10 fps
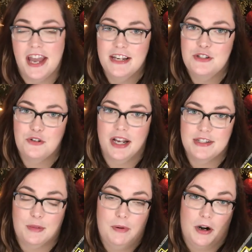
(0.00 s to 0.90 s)
that is
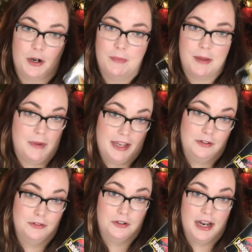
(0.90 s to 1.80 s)
Jurassic Park by
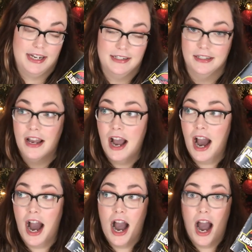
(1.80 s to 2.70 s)
Michael Crichton.
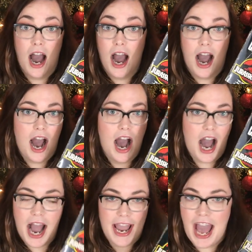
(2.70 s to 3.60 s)

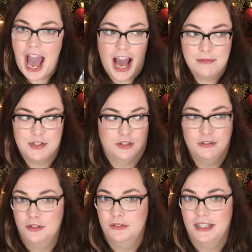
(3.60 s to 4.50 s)
I
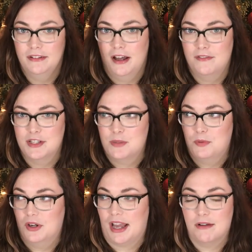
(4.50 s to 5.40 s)
absolutely love this
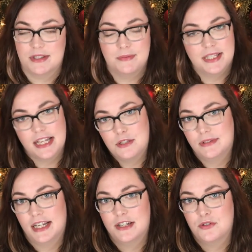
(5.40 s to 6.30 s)
book. I was obsessed with
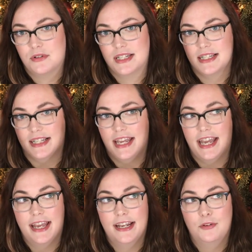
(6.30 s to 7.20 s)
dinosaurs as a
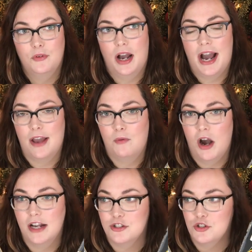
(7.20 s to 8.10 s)
kid. I
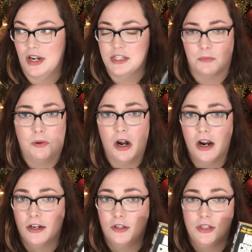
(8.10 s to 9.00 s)
watched Jurassic
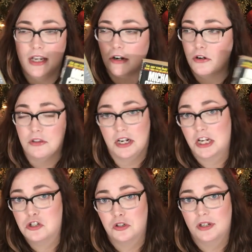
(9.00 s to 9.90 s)
Park younger than
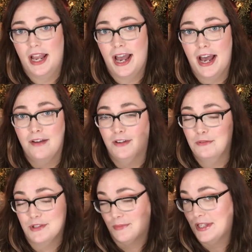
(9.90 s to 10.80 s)
I should have
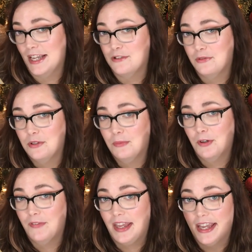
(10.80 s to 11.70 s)
and was obsessed with the
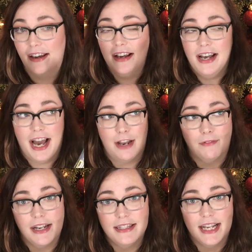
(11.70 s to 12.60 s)
movie. I
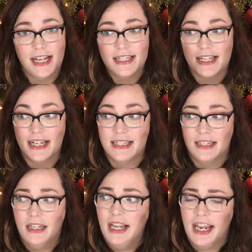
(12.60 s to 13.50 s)
read this
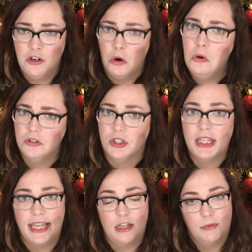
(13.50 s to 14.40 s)
as an older
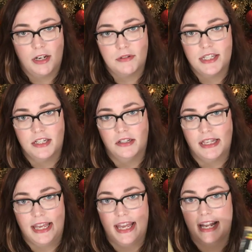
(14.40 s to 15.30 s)
kid, but I was still a
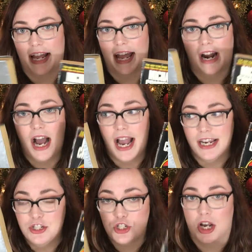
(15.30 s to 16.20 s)
kid, and
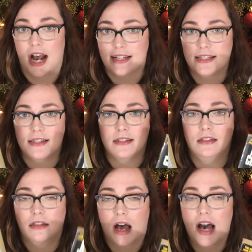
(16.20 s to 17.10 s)
I just
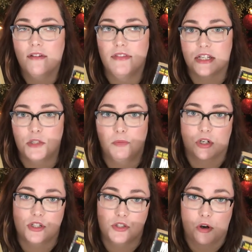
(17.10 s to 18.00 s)
love this
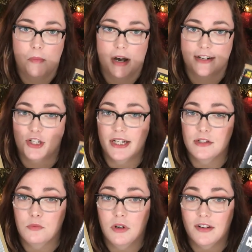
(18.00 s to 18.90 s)
book so much. It
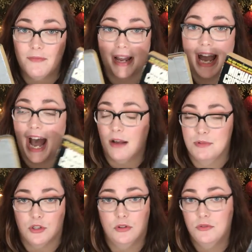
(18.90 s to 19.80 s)
is one of my
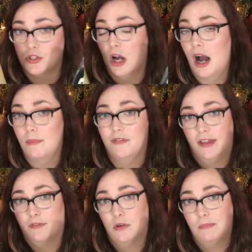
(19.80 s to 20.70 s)
absolute top
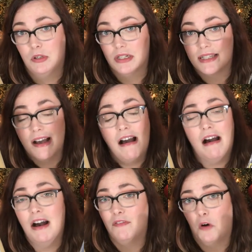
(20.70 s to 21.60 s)
favorite books
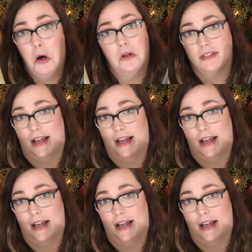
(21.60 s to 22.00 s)
of all